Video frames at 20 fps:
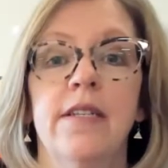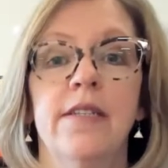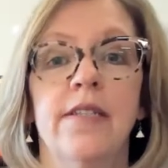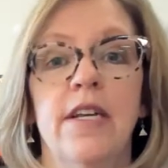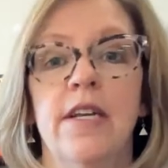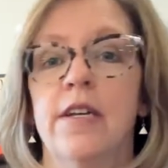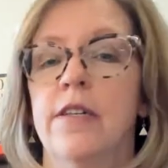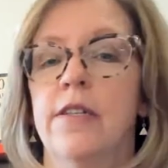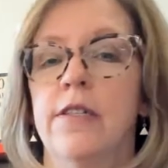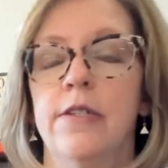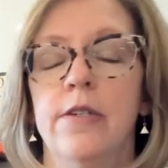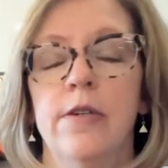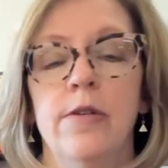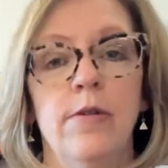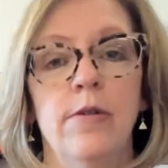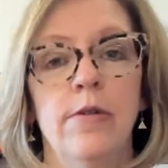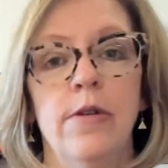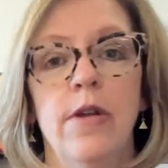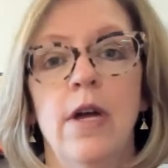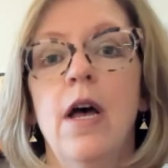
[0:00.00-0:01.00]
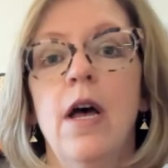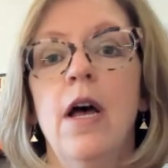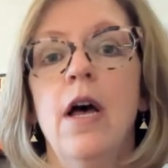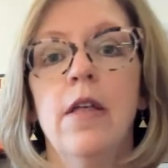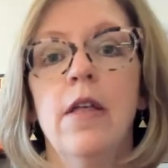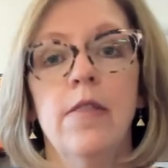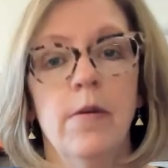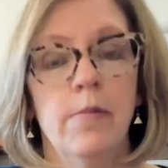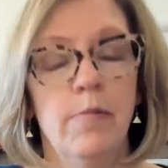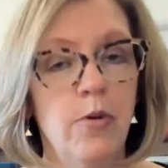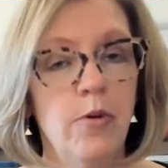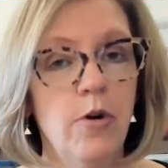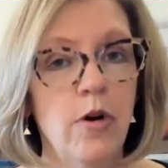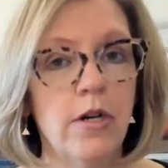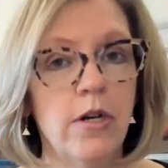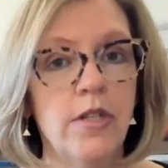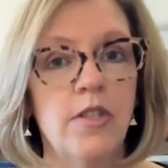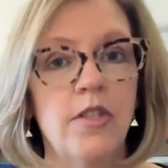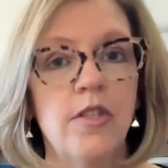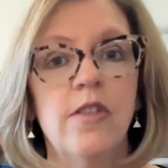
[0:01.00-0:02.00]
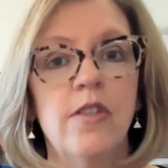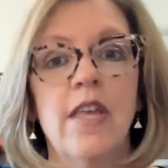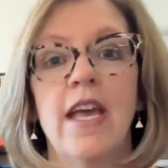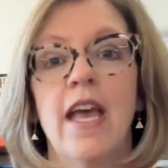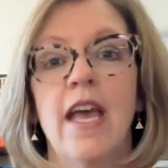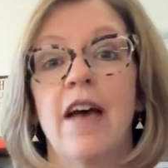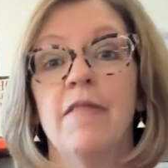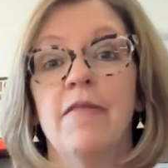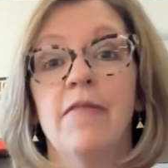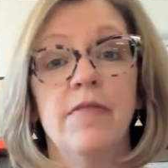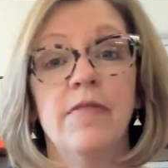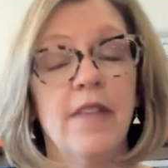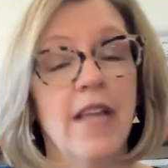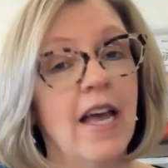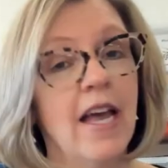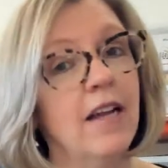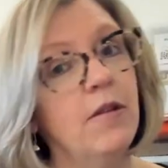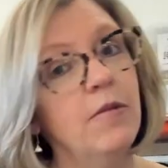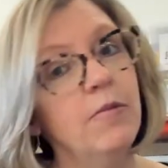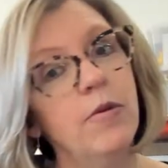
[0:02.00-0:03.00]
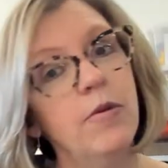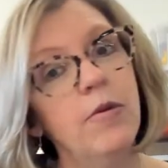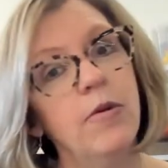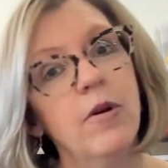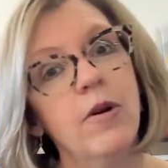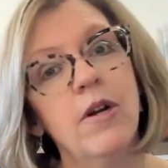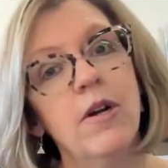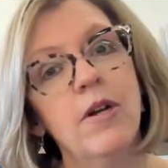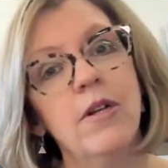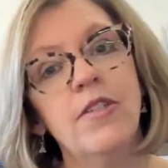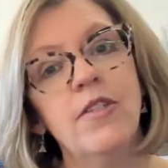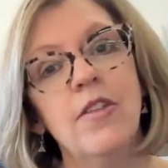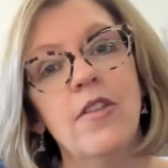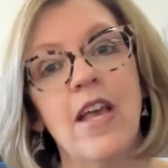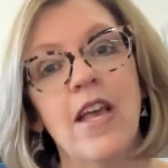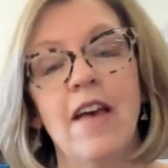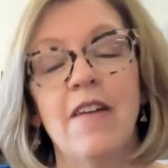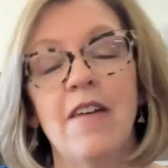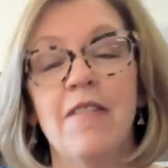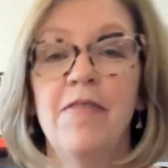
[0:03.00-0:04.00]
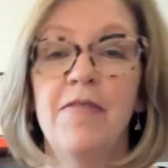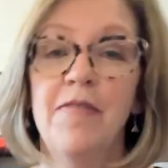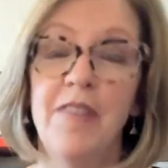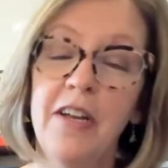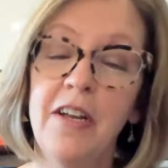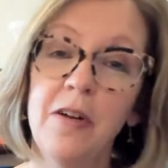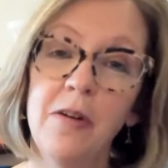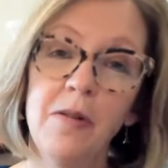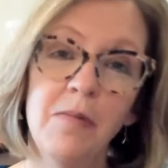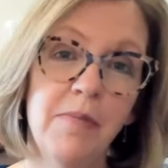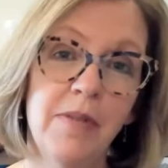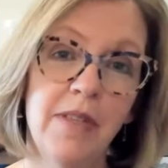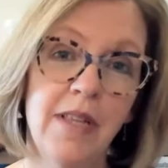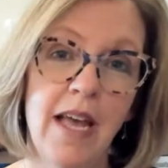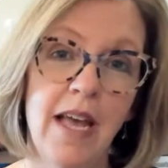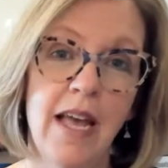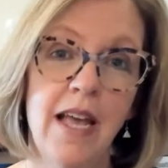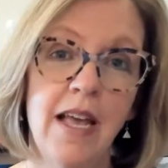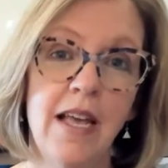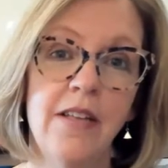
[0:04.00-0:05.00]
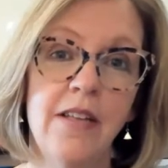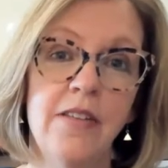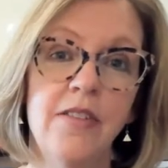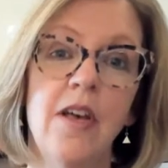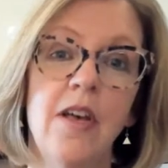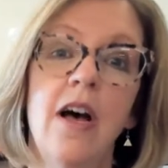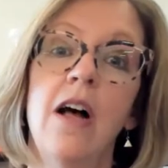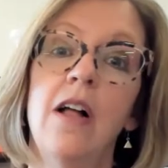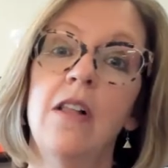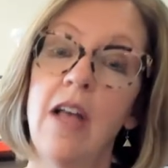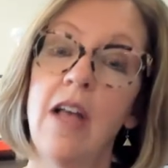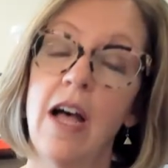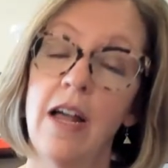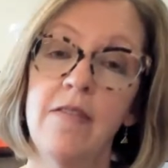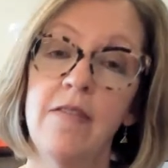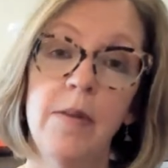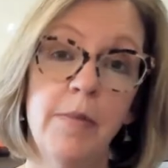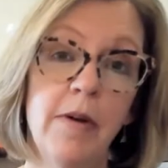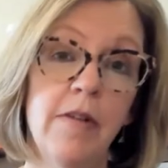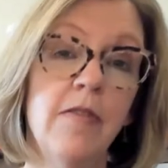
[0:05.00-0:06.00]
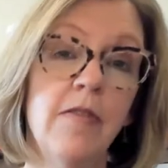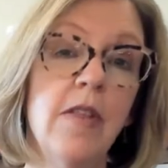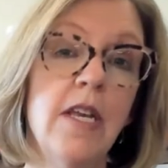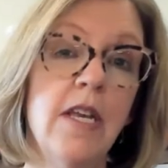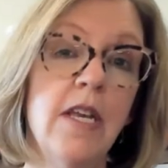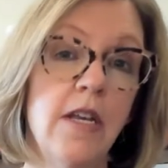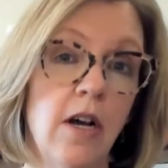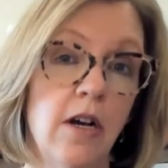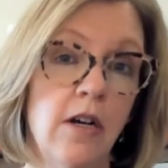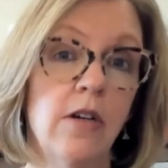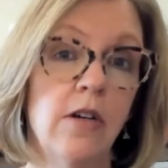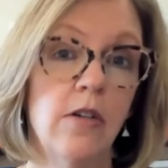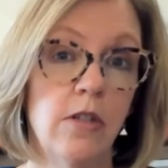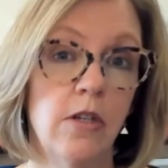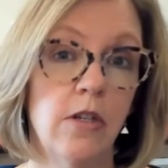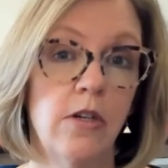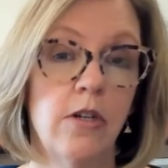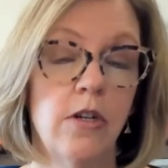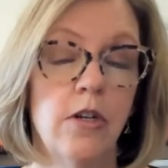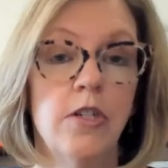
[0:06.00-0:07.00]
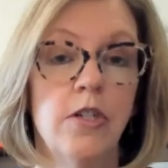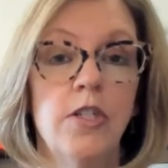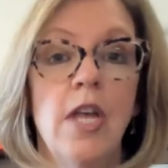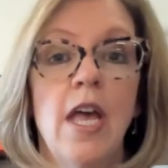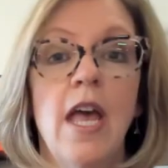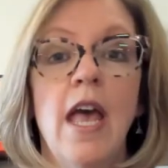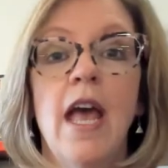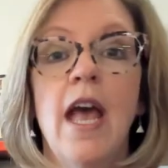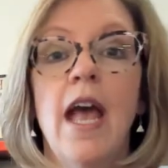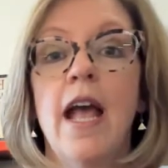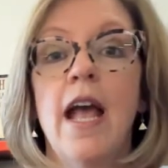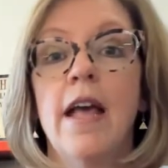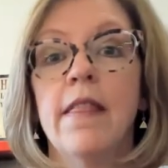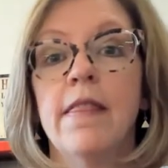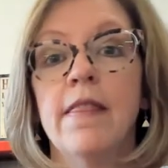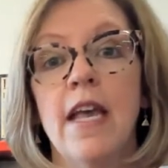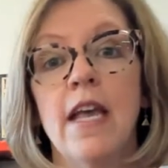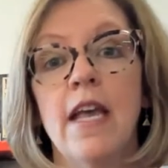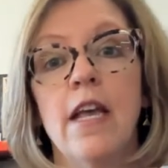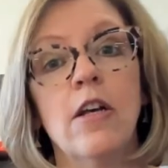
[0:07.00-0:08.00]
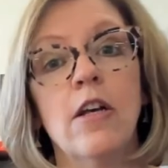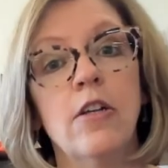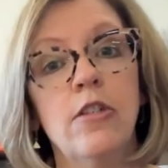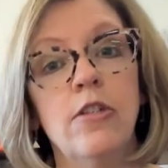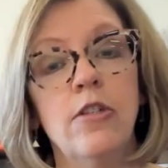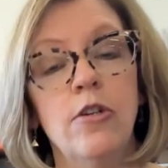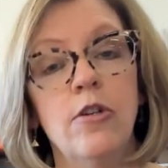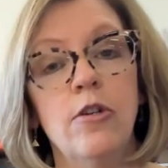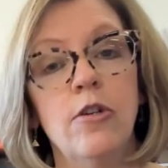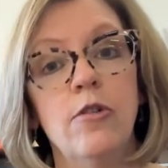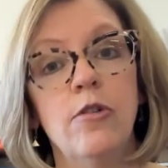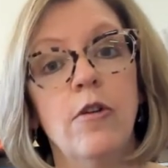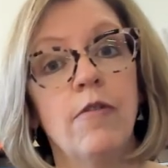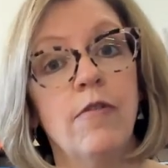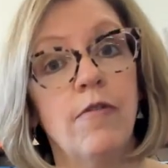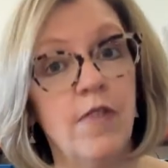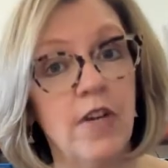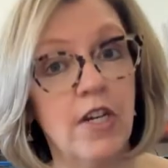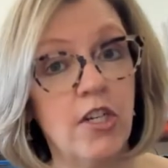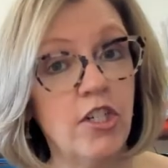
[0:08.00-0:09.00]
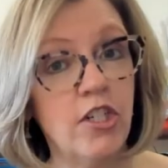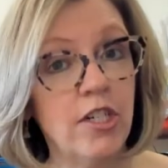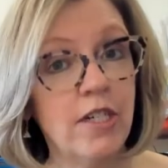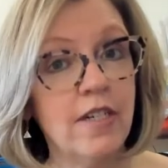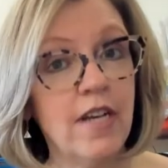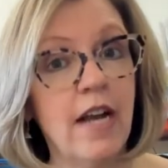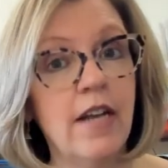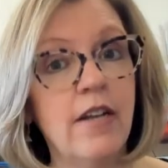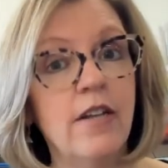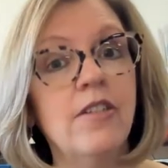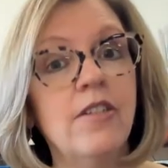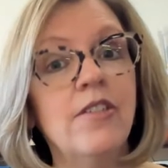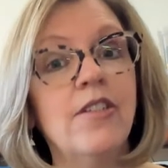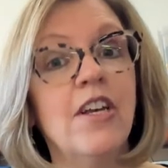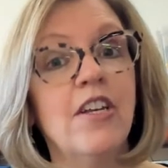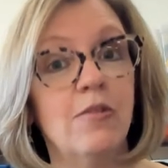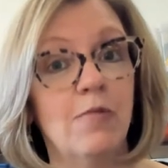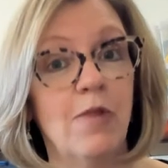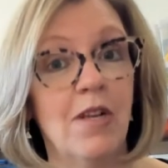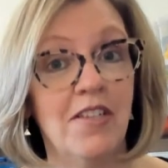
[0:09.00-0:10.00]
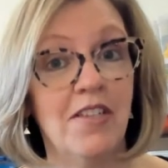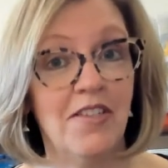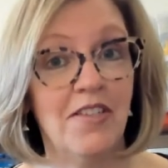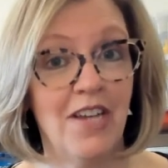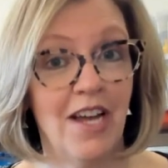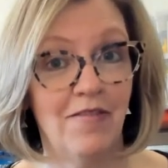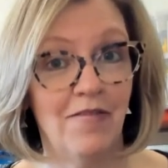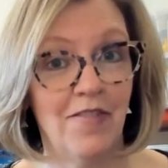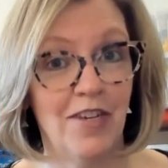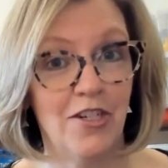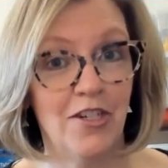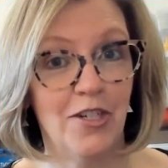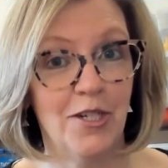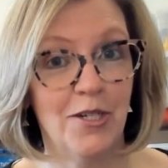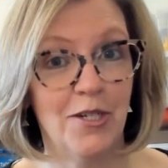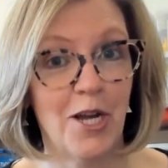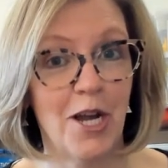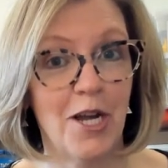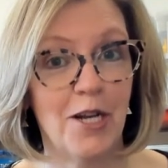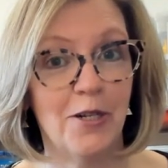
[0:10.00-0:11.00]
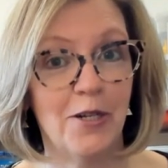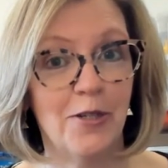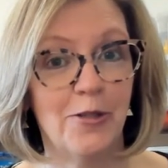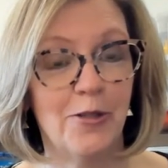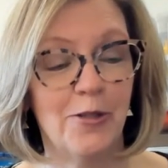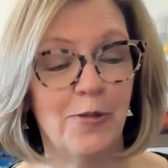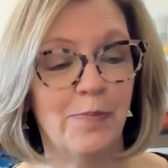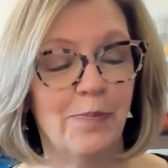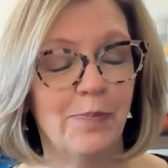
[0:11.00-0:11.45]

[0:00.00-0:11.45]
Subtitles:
include the books, they have flannel boards, they have finger plays, a lot of them are for the younger learners, and they include fiction titles as well as nonfiction titles.